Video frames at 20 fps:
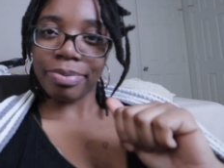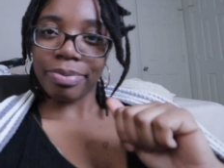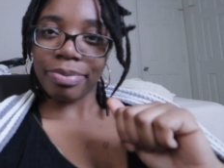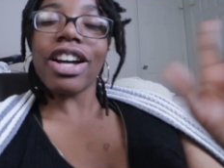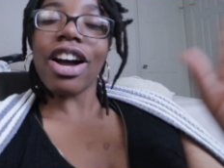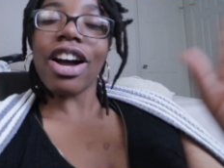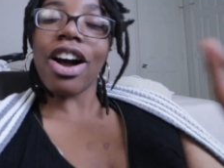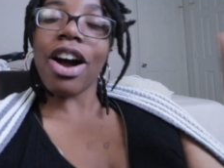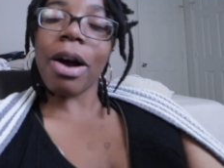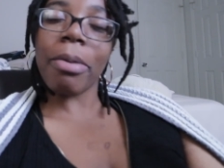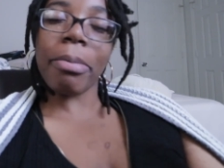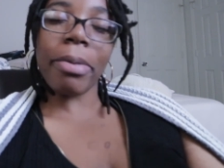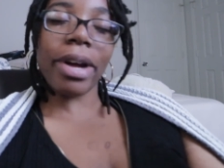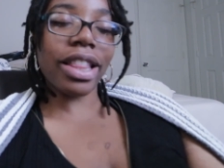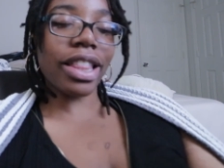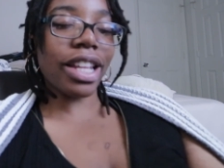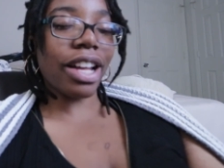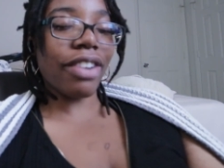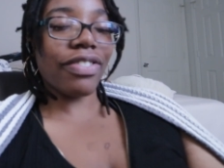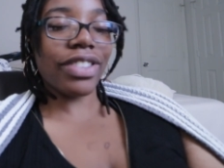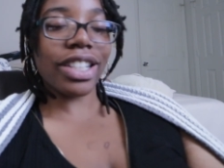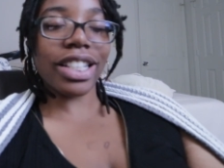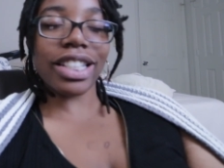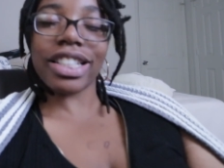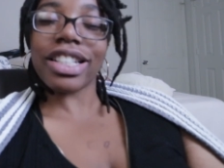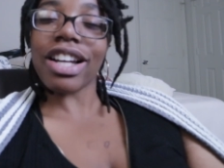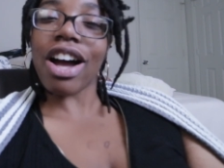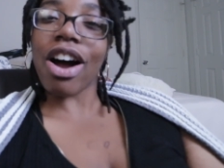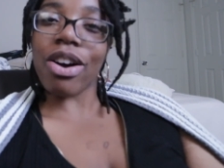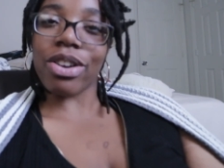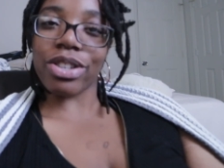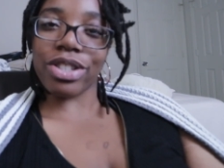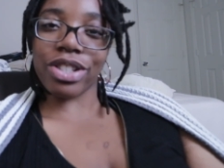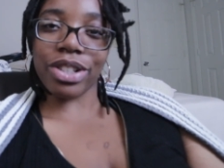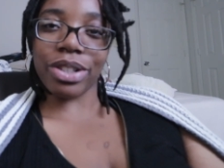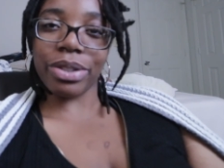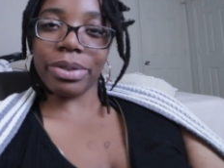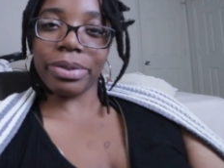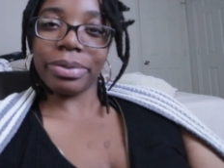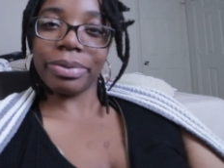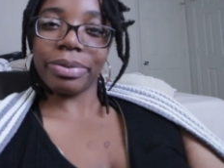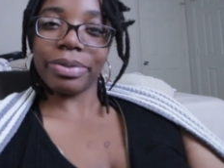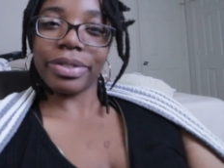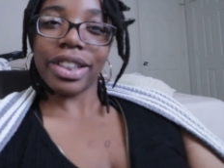to all my lovelies also.